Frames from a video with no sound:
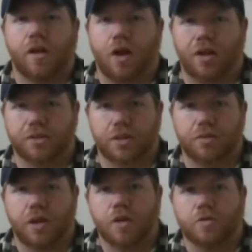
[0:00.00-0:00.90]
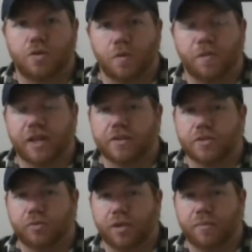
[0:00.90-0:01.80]
Also, don't forget to
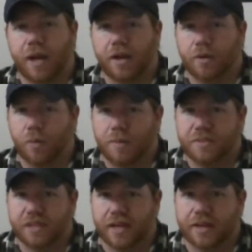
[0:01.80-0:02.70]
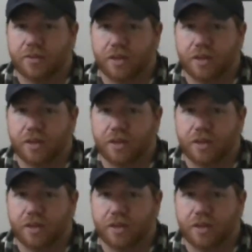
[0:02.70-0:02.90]
swing by our website at